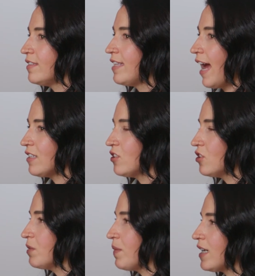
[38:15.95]
that's
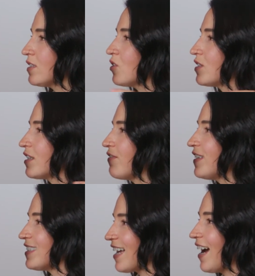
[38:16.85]
just because there's stuff
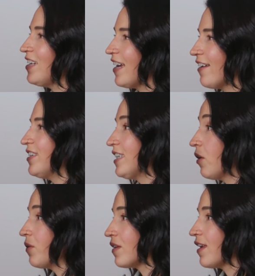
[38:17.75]
inside you haven't
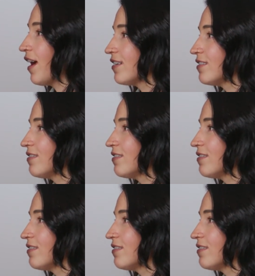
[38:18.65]
dealt with yet.